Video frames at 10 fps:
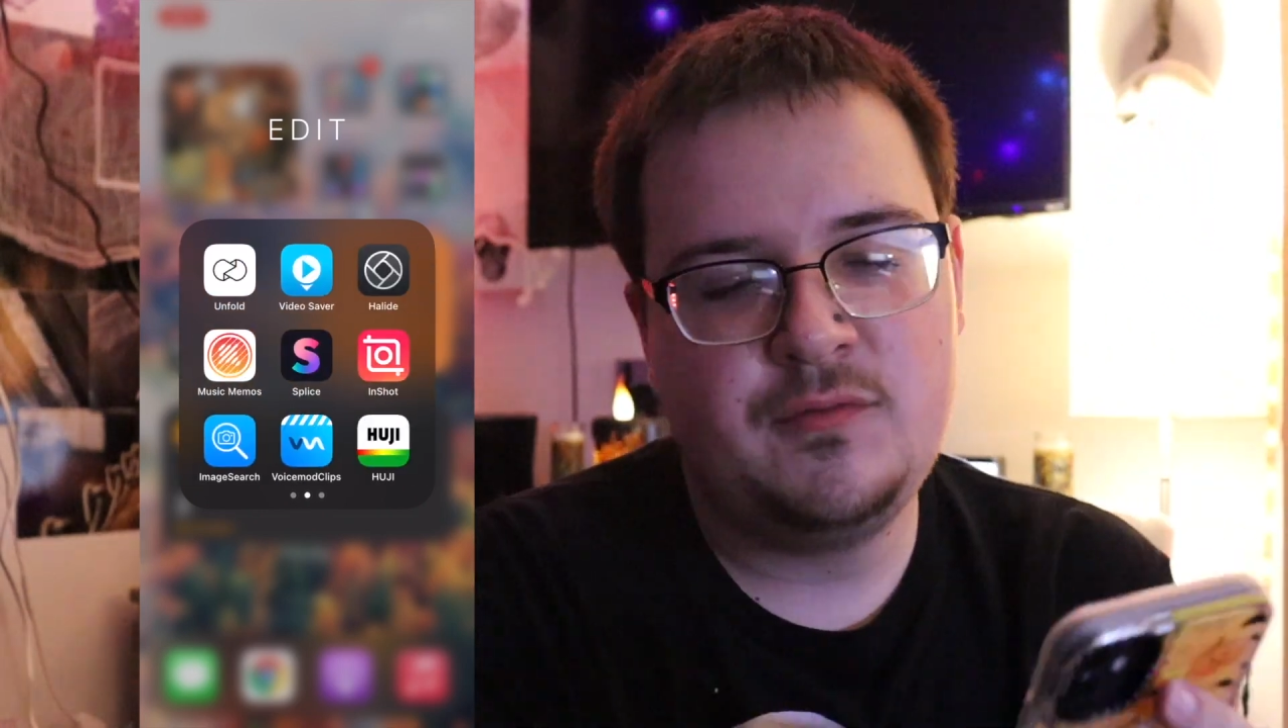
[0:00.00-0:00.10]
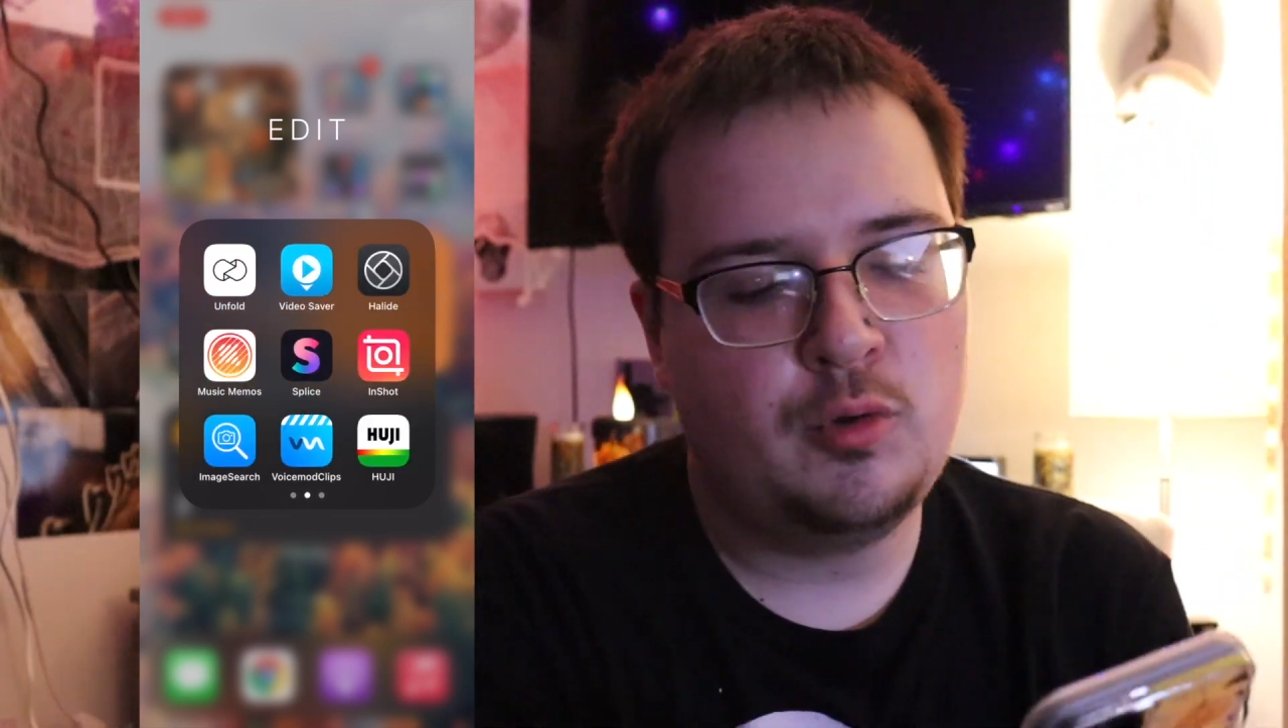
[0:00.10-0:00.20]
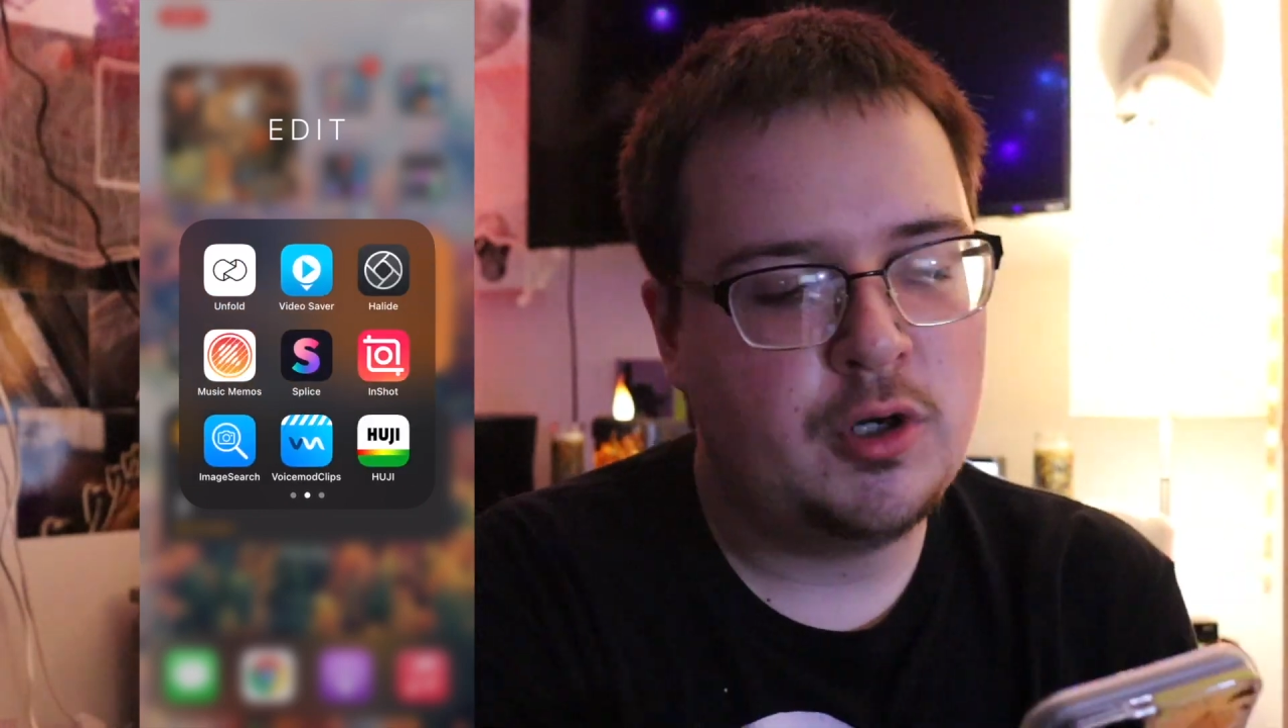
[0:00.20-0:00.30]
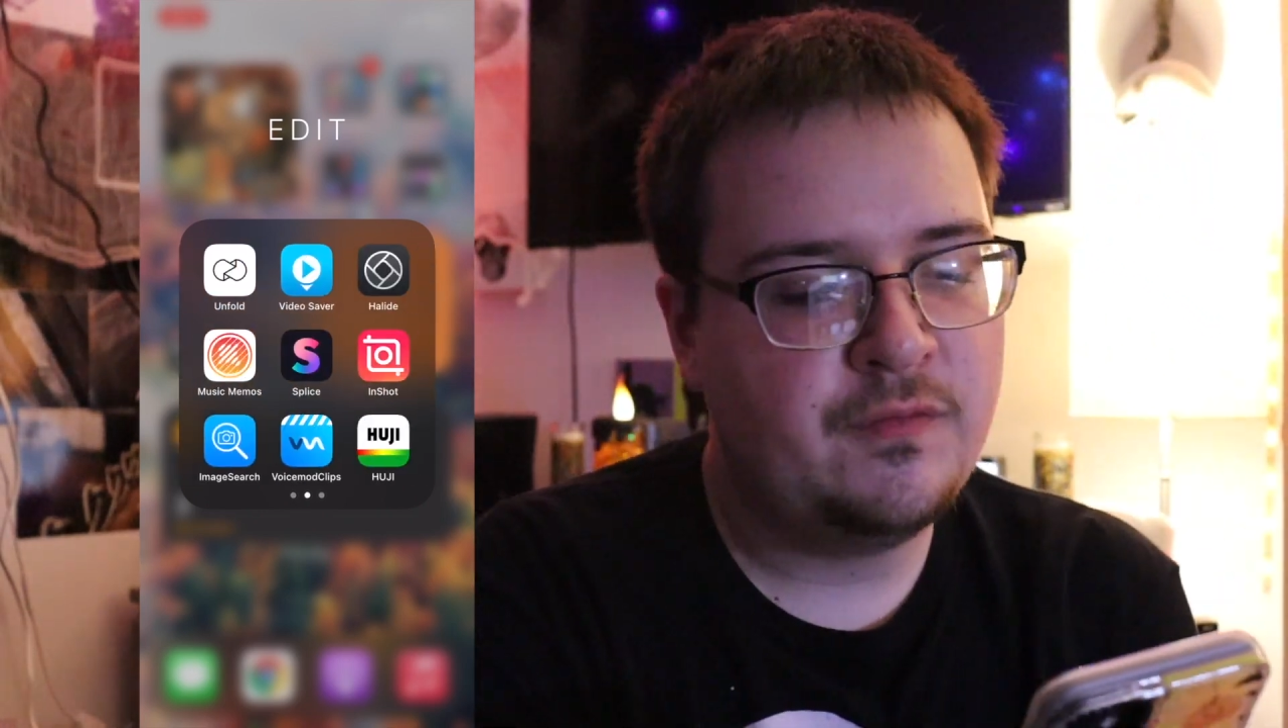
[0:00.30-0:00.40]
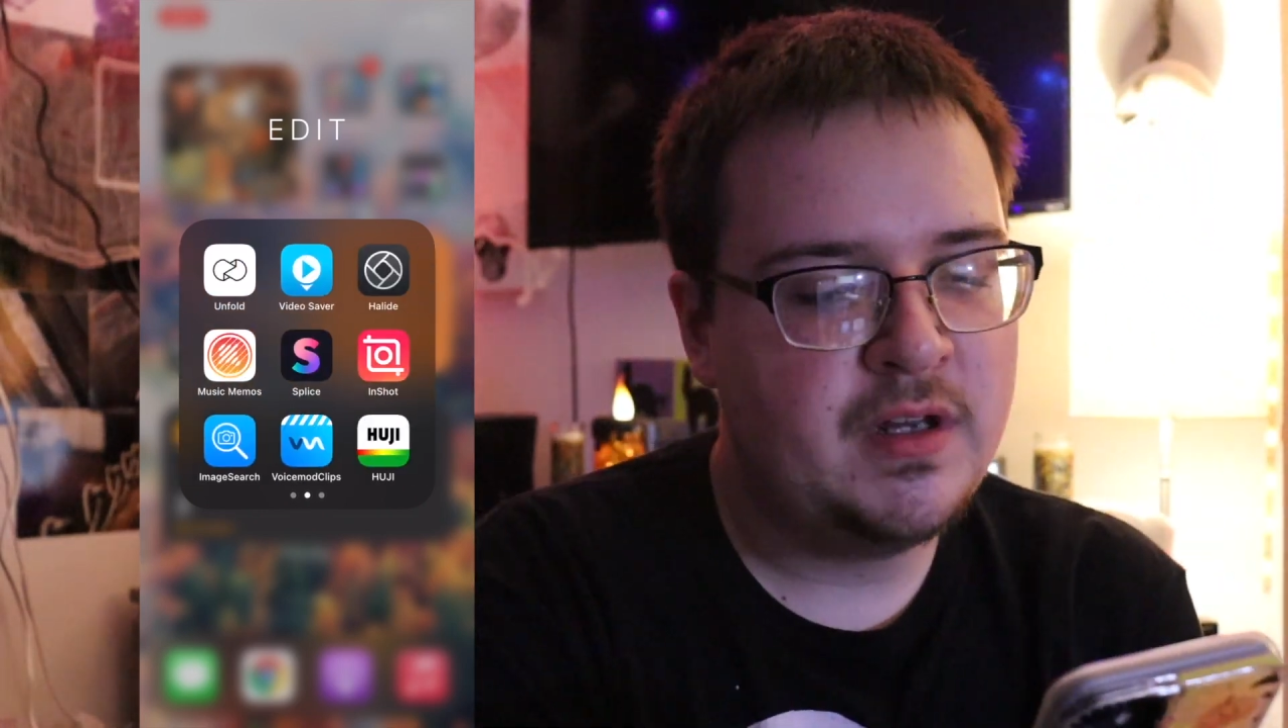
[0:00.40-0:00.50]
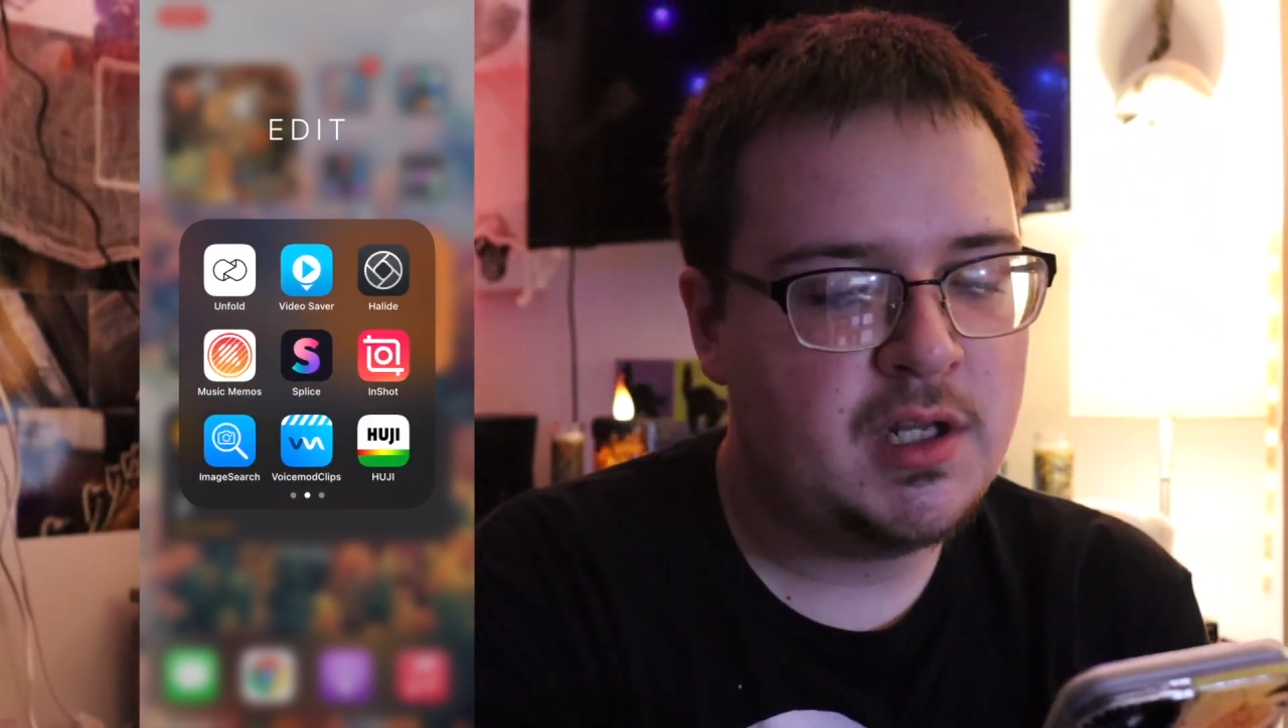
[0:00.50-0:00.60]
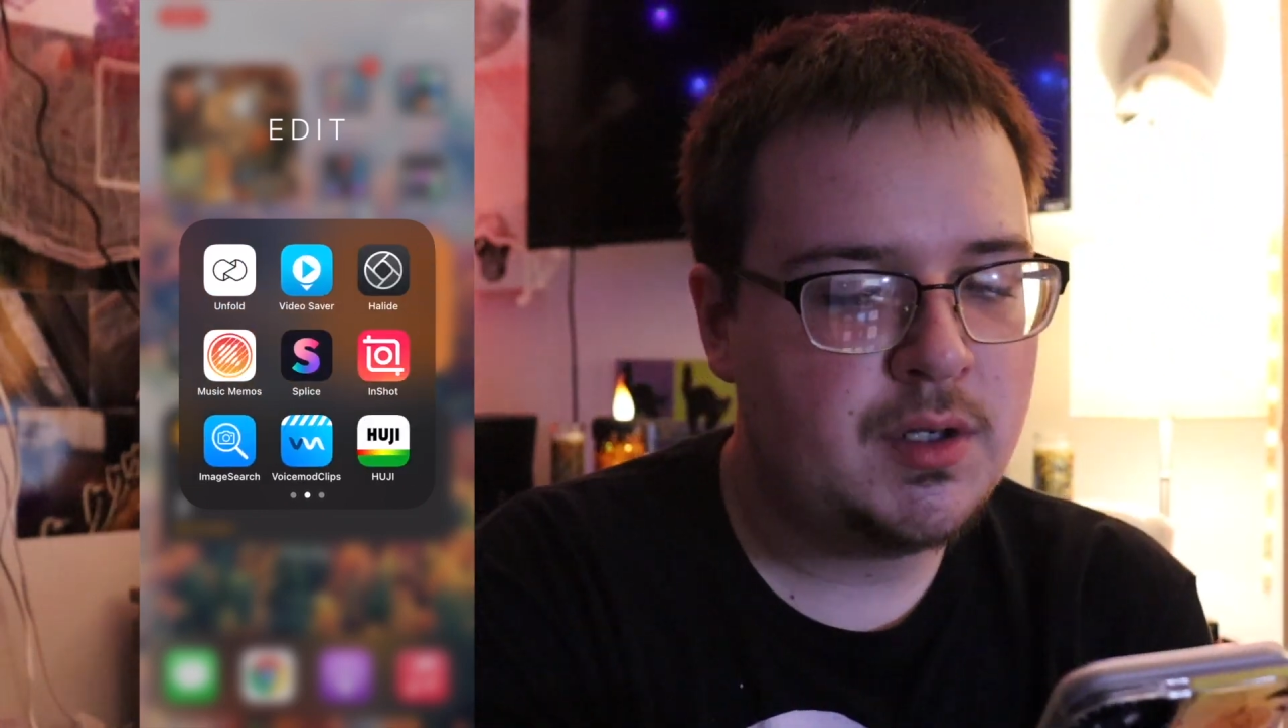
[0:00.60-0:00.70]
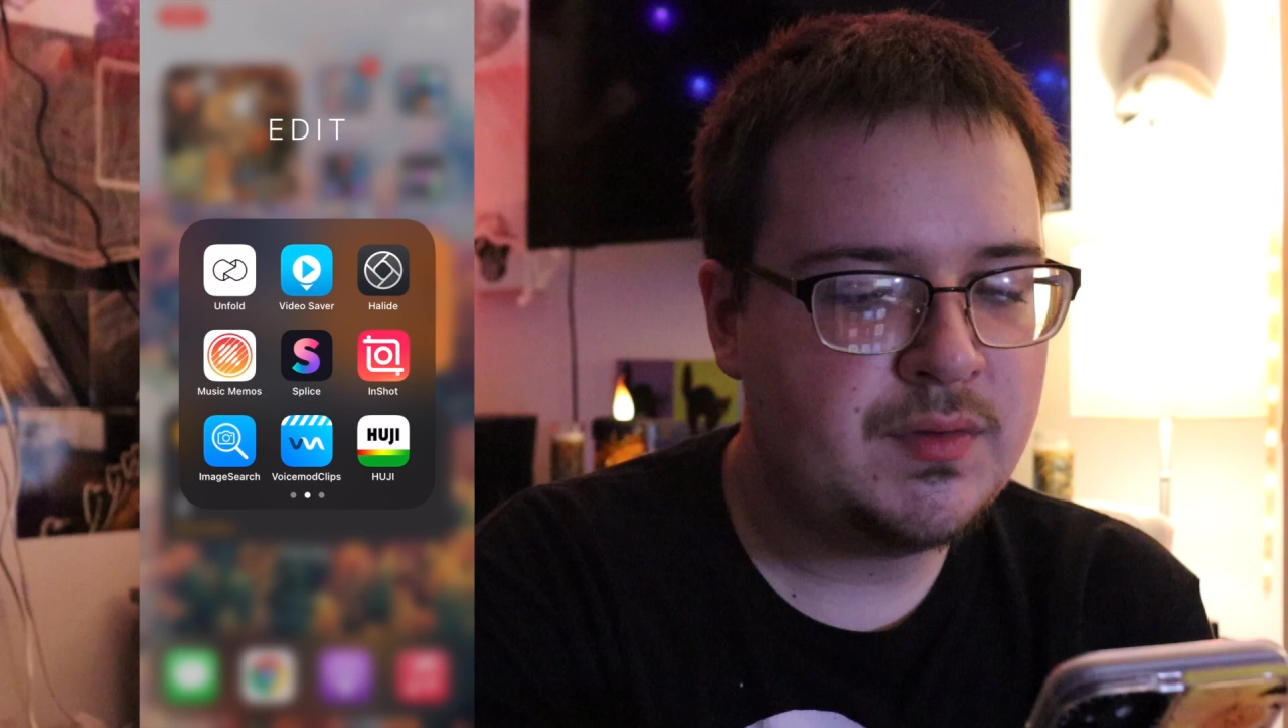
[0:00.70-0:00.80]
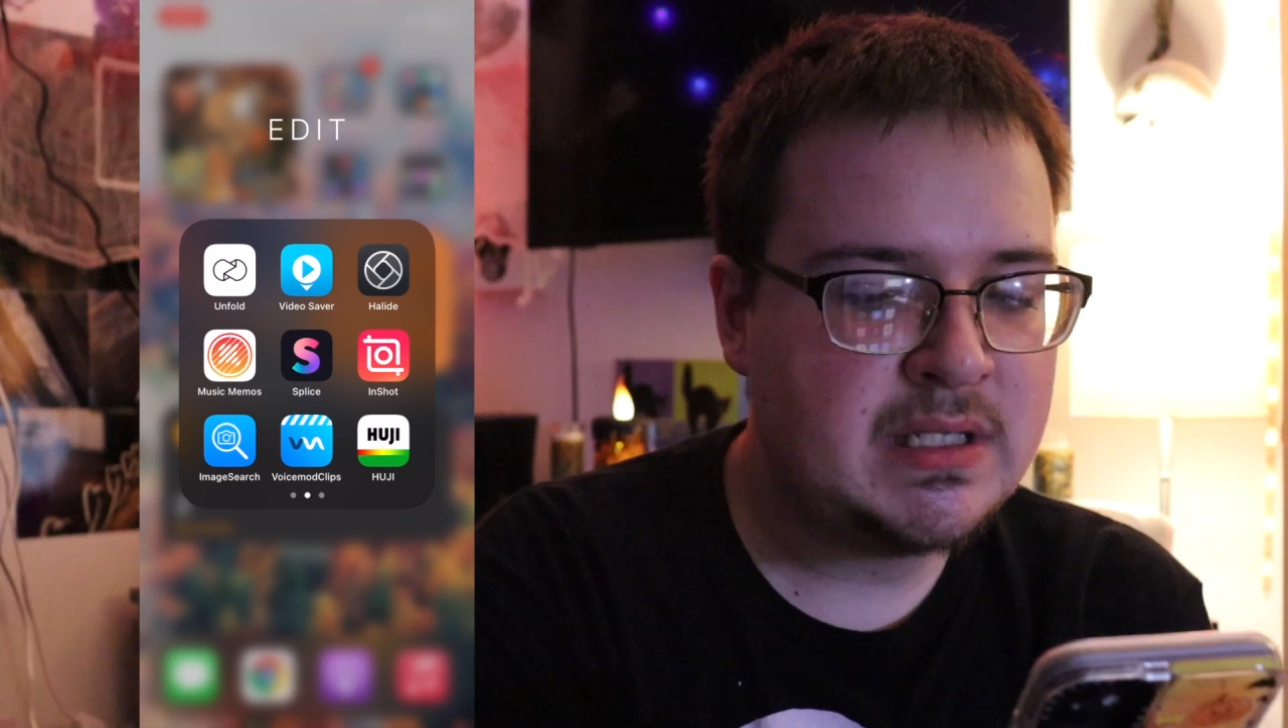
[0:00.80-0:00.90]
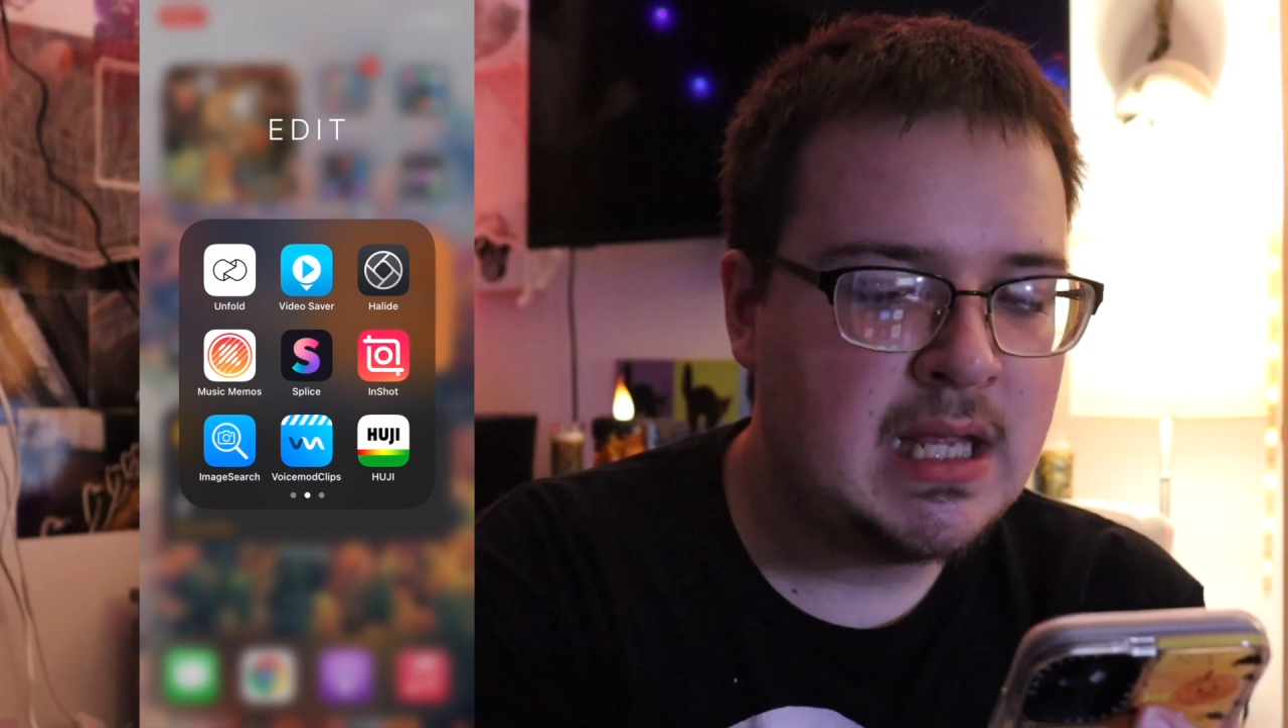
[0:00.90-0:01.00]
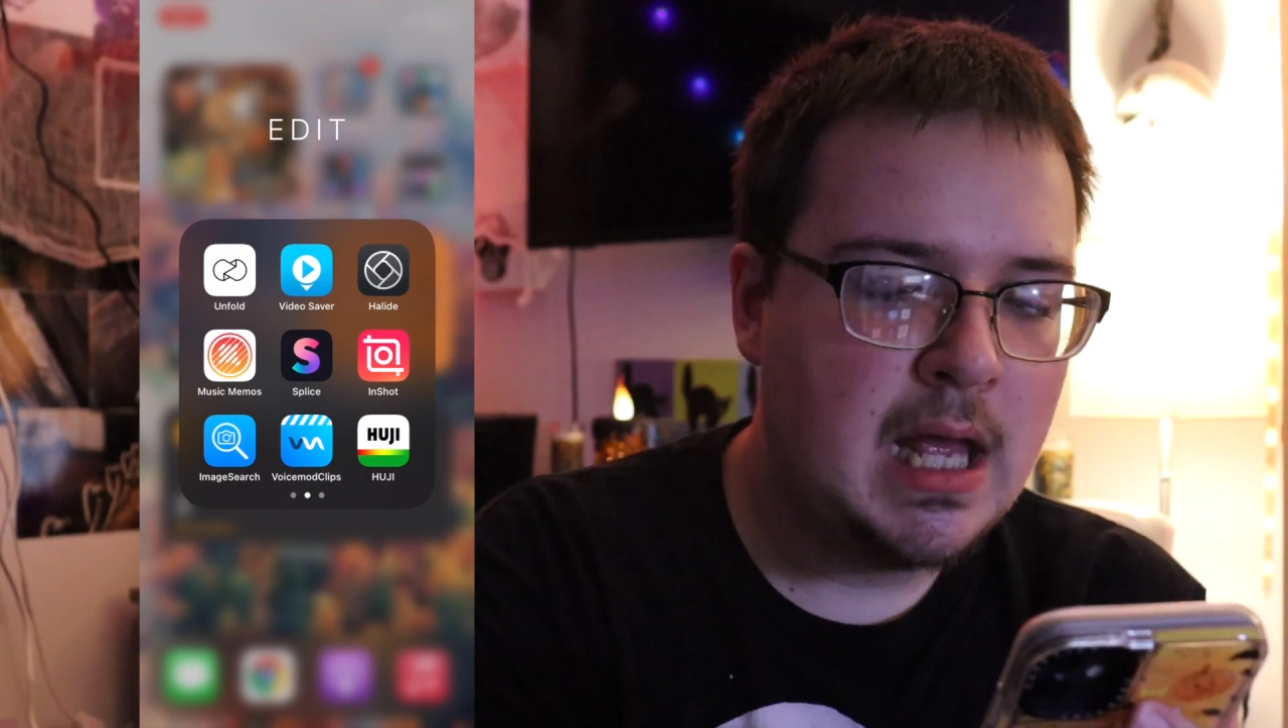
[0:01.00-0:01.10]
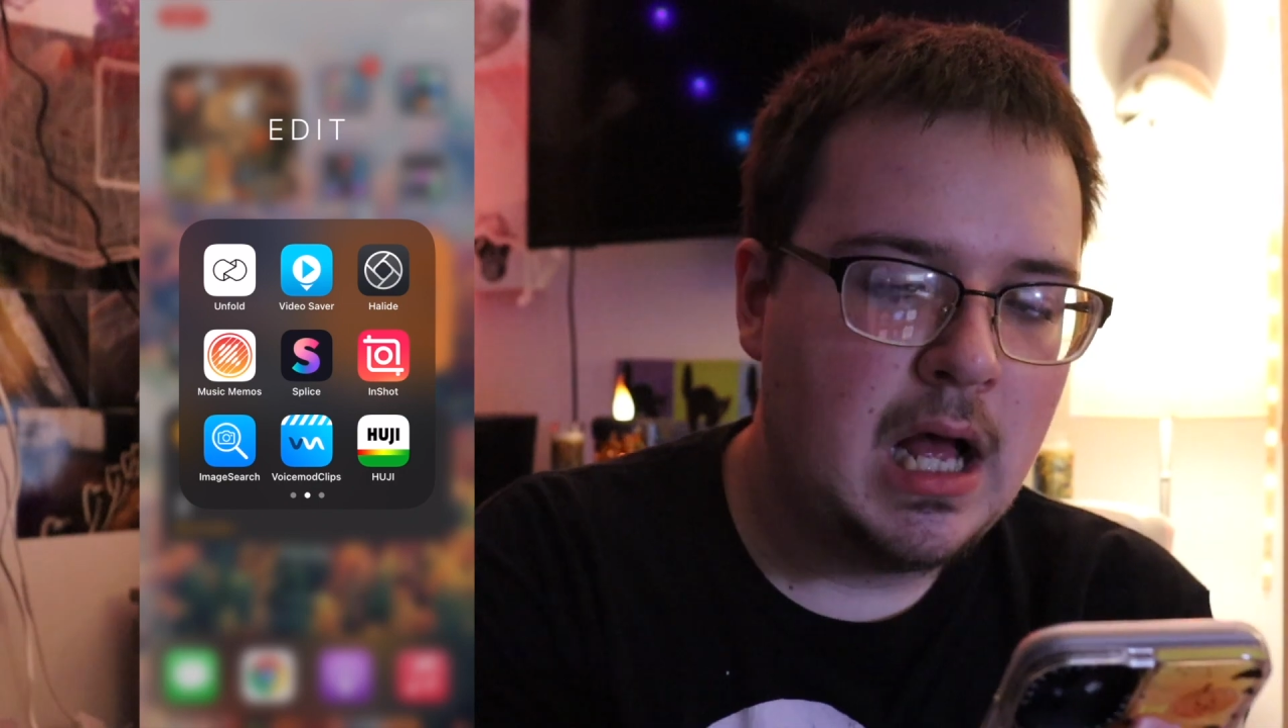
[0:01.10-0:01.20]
Twitter videos.